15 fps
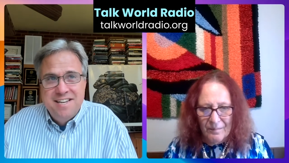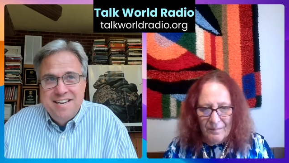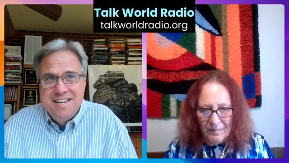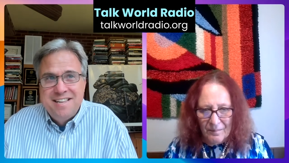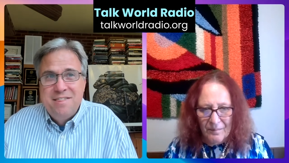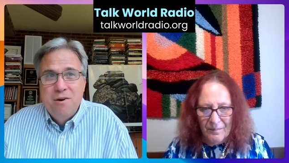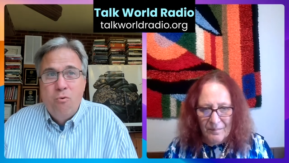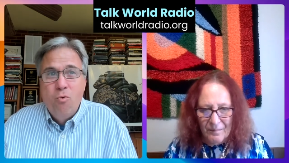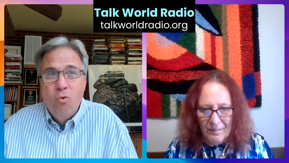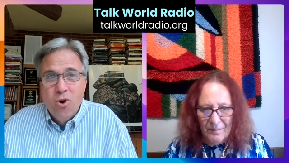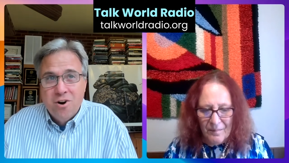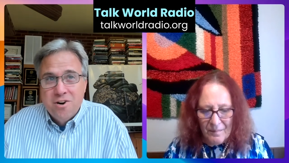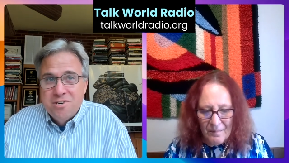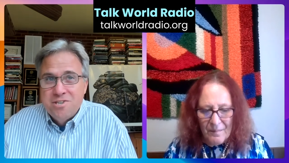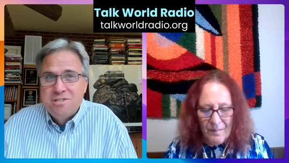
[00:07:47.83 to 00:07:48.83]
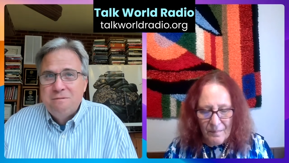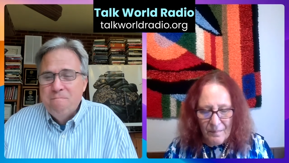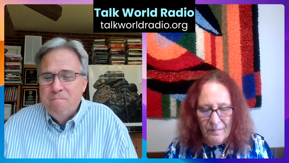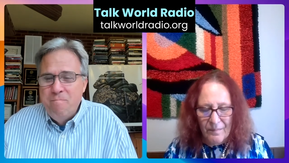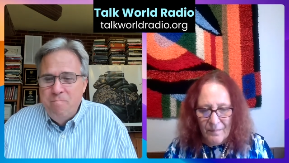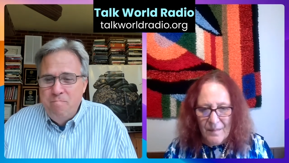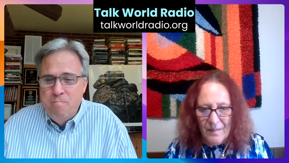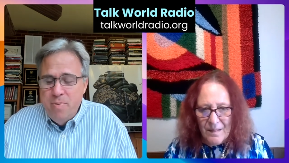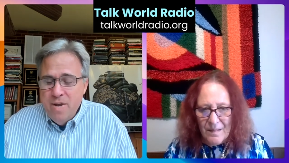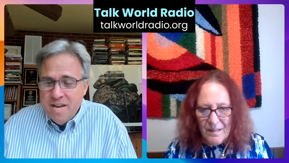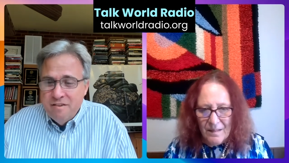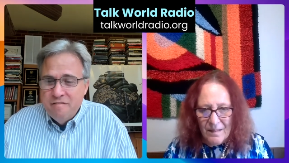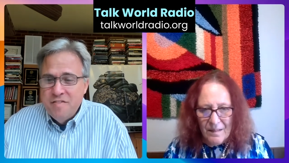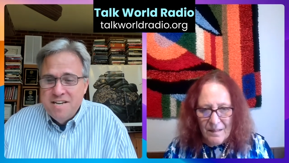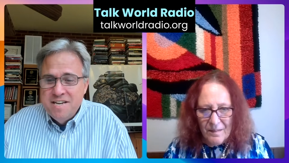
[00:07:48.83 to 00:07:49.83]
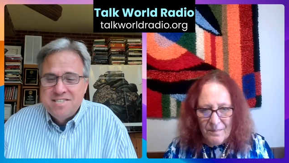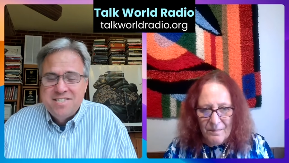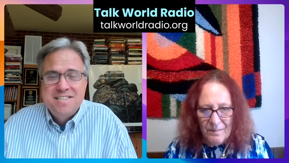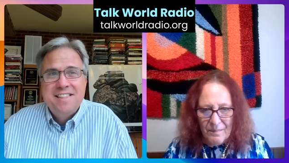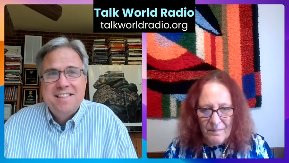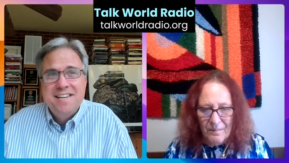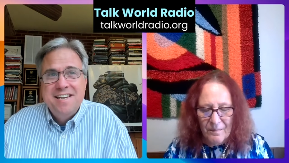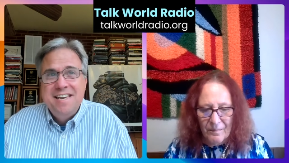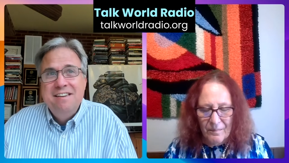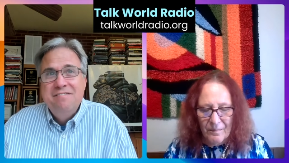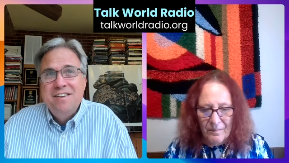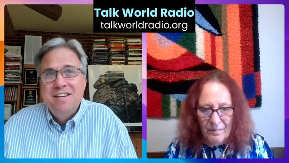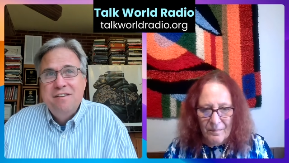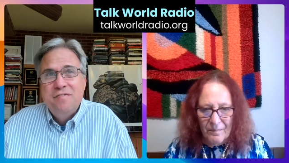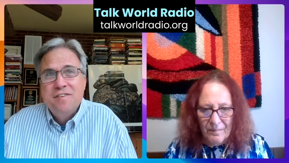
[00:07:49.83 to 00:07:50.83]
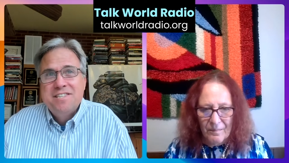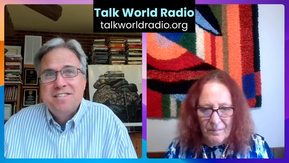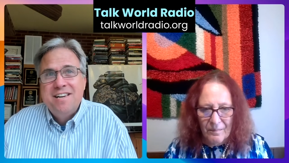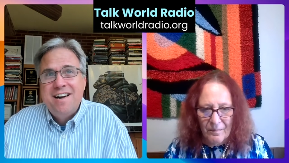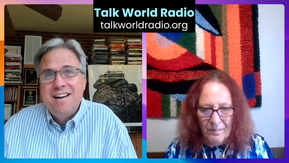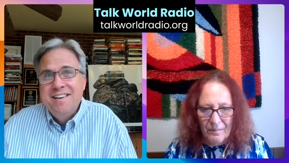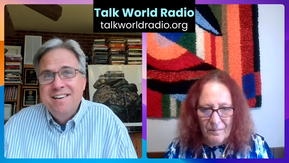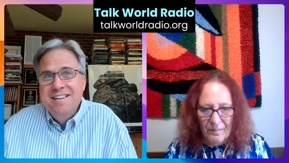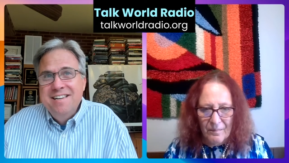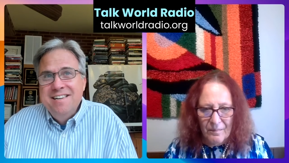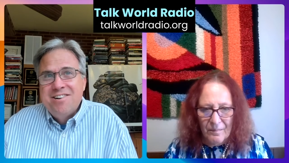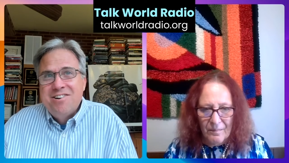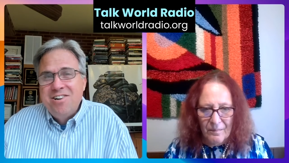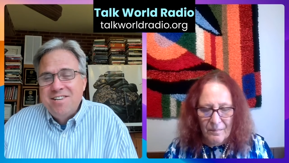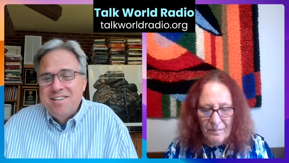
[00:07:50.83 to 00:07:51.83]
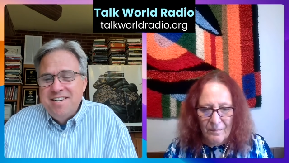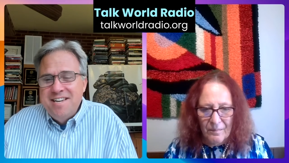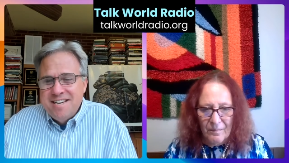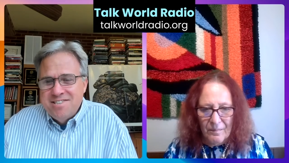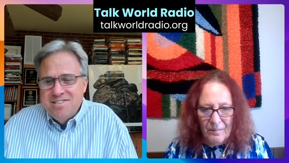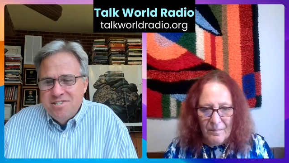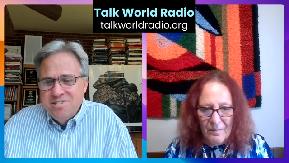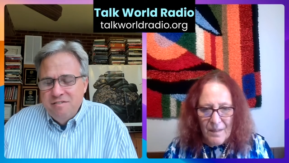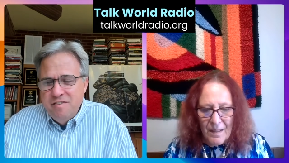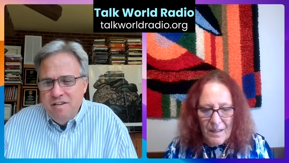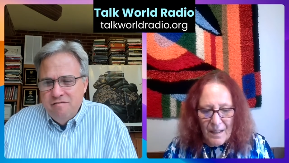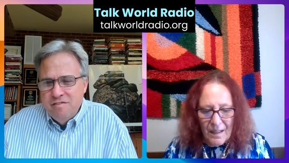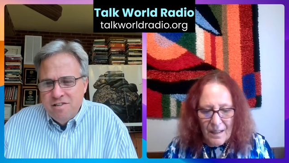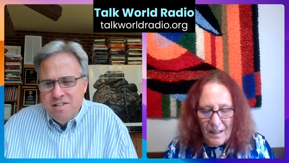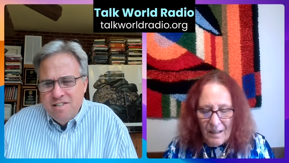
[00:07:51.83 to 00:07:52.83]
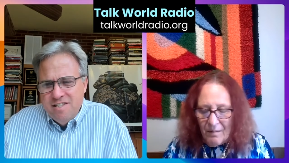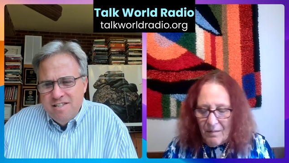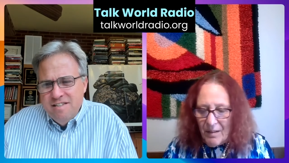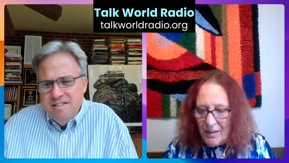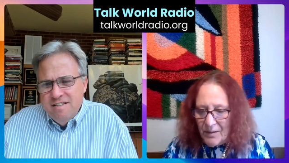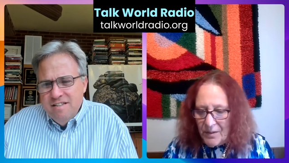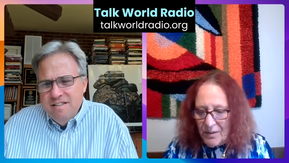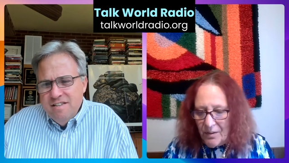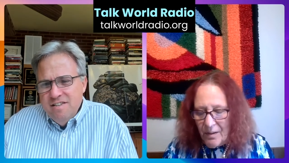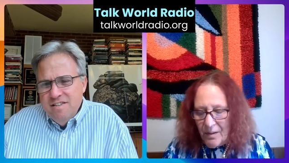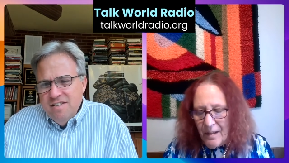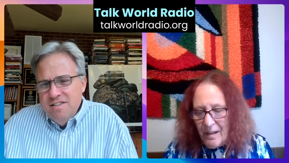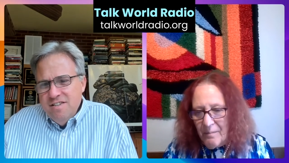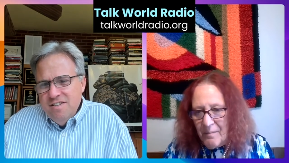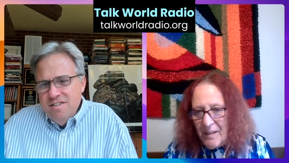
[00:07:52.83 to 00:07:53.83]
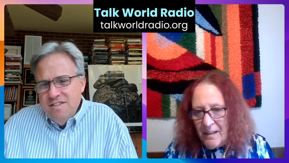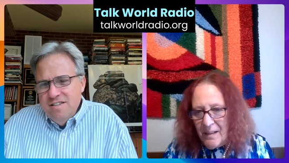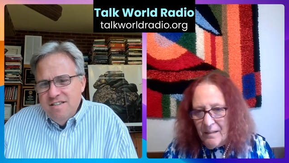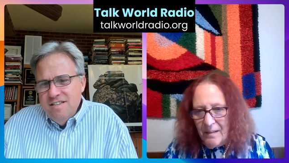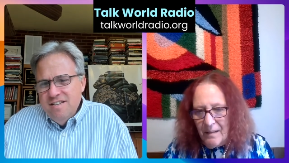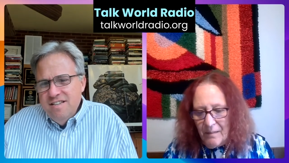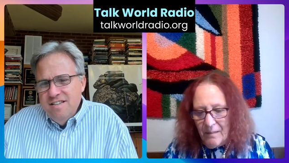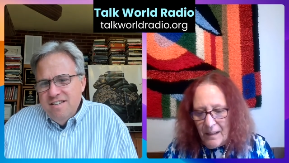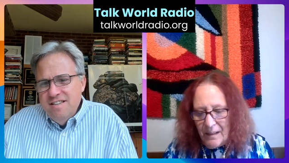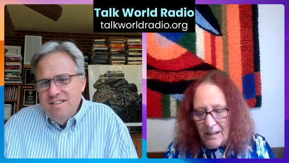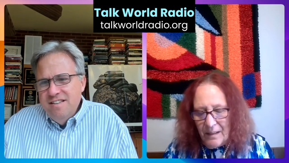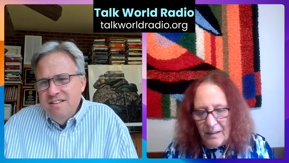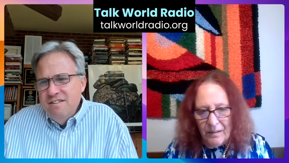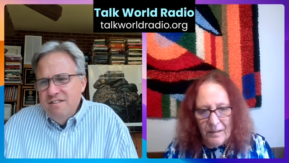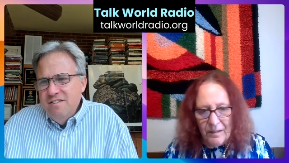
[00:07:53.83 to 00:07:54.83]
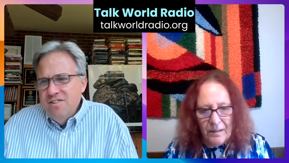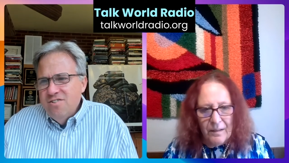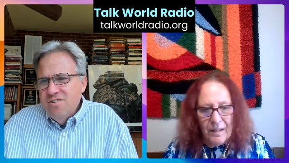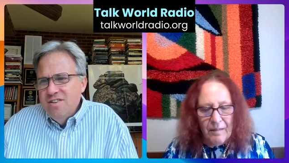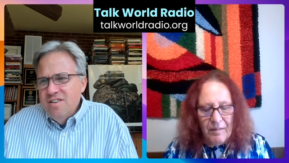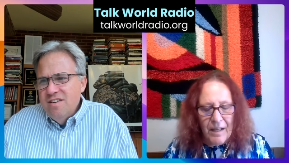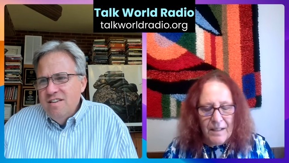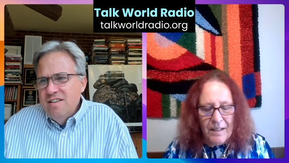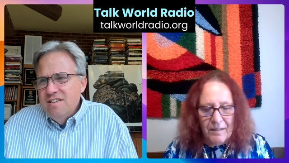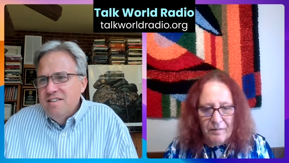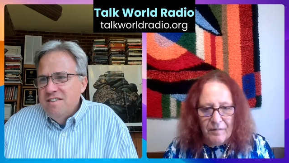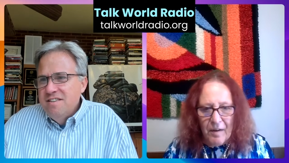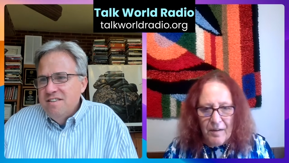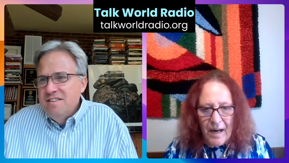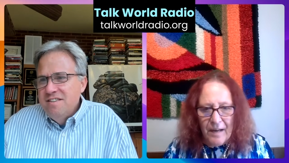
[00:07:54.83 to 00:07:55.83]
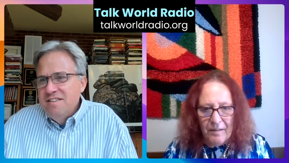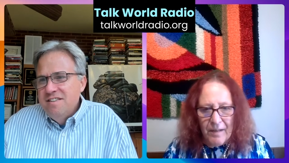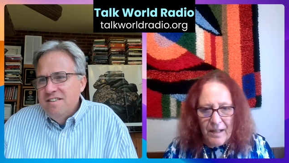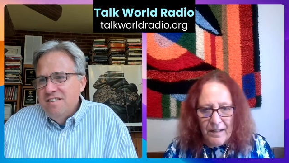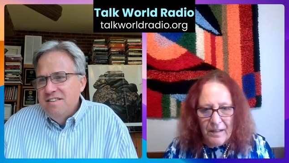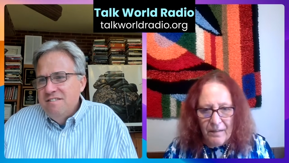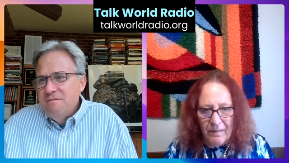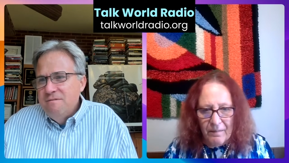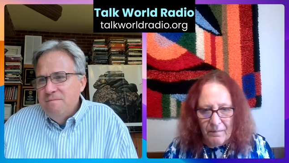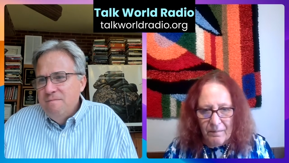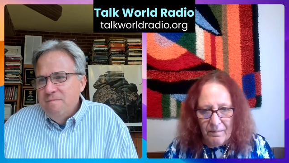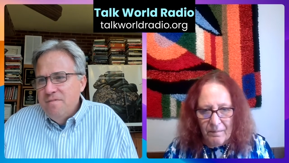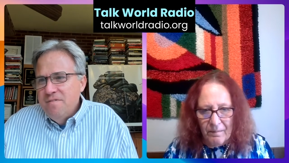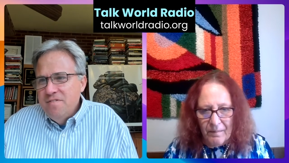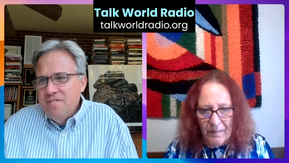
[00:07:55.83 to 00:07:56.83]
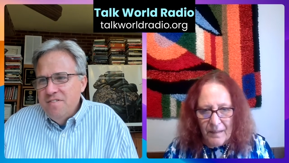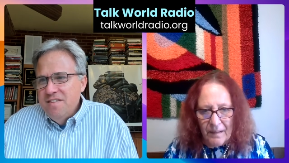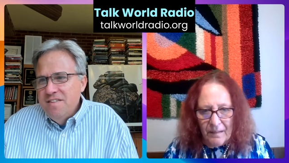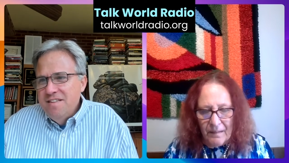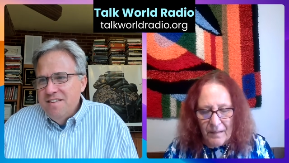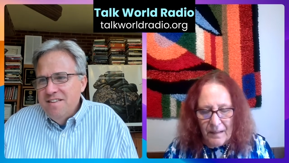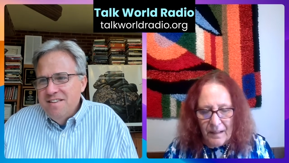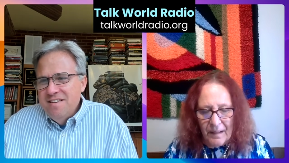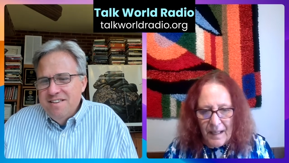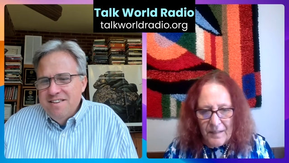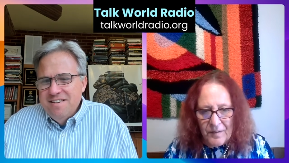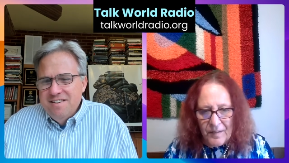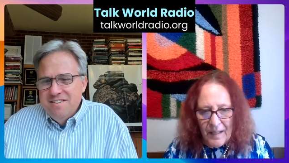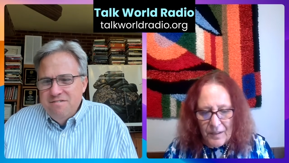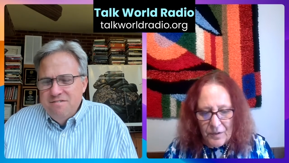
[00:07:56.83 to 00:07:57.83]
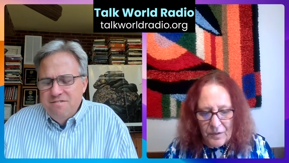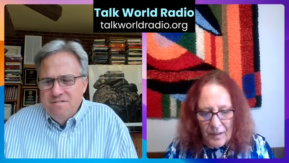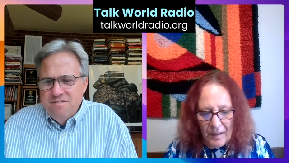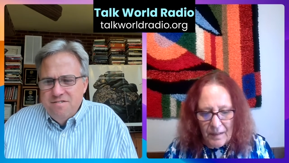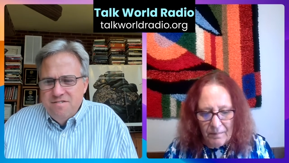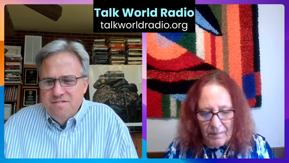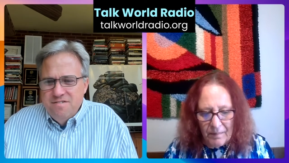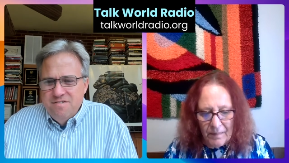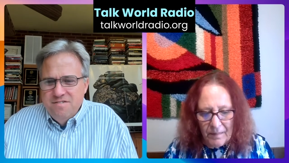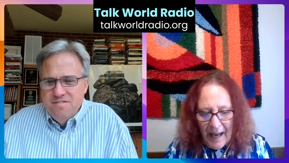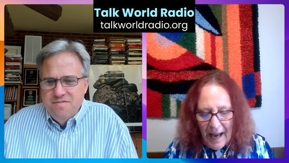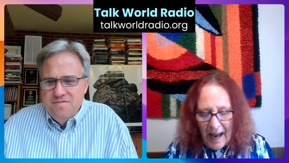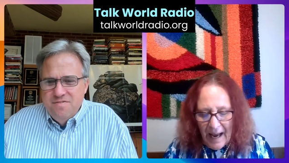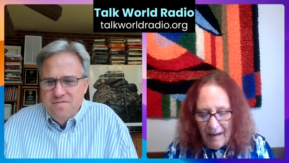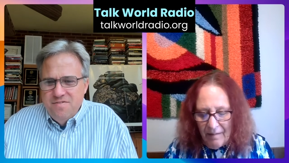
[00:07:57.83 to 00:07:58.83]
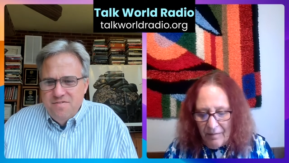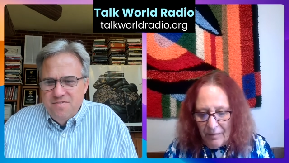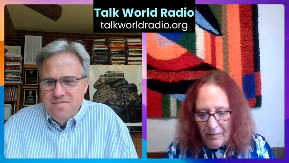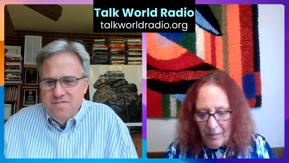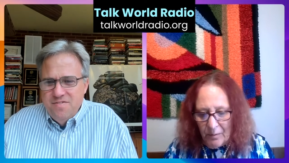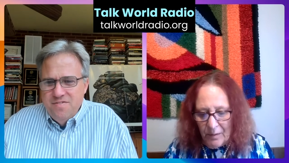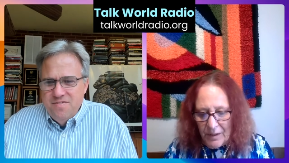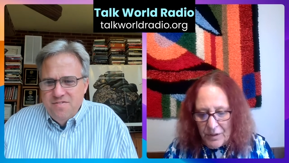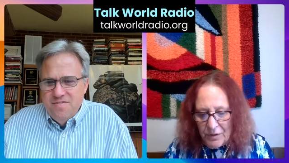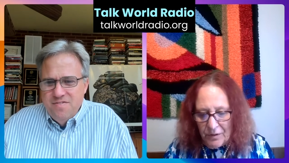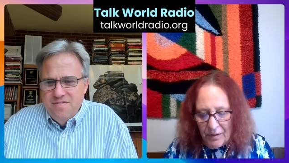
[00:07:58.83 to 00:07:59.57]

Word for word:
Speaker 1: like the worst bit of this thing, even if it's not called an axis of evil?
Speaker 2: Well, sure. I mean, the, you, you never got to vote on whether uh, the United States should have